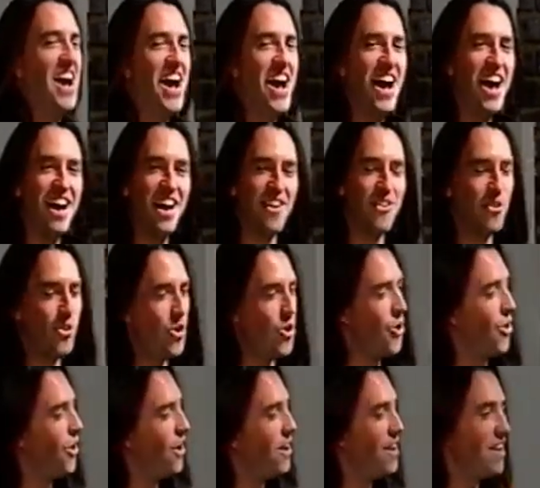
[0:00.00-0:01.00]
Whew.
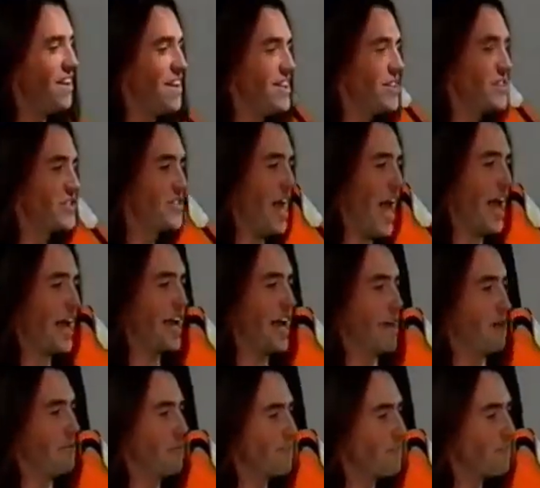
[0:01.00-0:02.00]
Second,
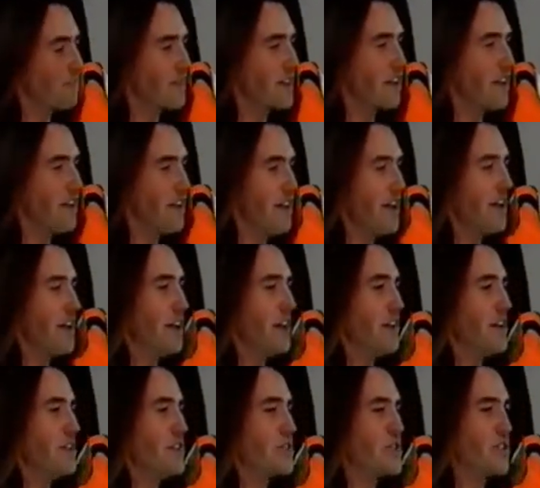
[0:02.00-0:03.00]

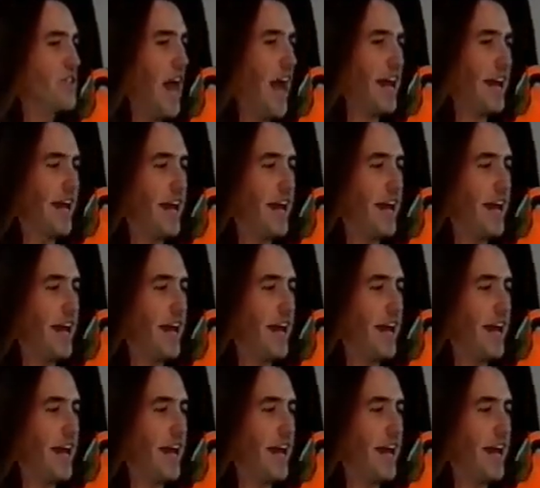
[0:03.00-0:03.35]
Second,